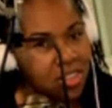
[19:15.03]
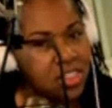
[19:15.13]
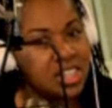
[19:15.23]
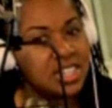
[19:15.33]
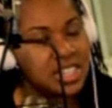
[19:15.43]

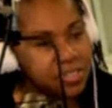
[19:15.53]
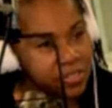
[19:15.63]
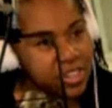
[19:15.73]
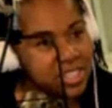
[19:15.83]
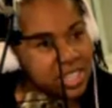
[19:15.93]
The
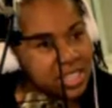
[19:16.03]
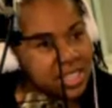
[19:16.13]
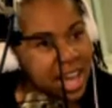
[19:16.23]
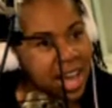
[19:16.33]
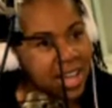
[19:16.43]
difference is
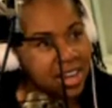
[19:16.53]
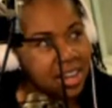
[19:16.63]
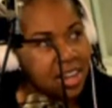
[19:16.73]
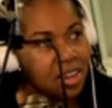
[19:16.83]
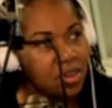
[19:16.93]
that
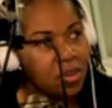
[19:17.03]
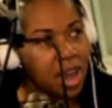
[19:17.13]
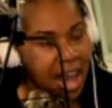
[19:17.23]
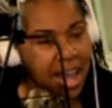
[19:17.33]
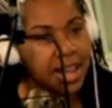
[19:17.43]

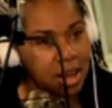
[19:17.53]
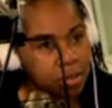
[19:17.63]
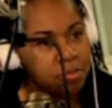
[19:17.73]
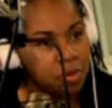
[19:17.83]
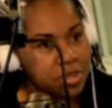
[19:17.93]
I
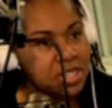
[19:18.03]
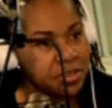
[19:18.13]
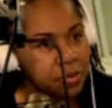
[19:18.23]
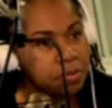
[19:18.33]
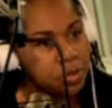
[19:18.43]
come from a
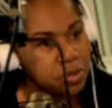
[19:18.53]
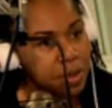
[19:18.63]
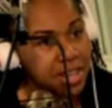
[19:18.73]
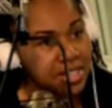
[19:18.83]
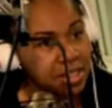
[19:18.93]
different
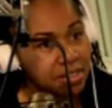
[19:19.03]
perspective.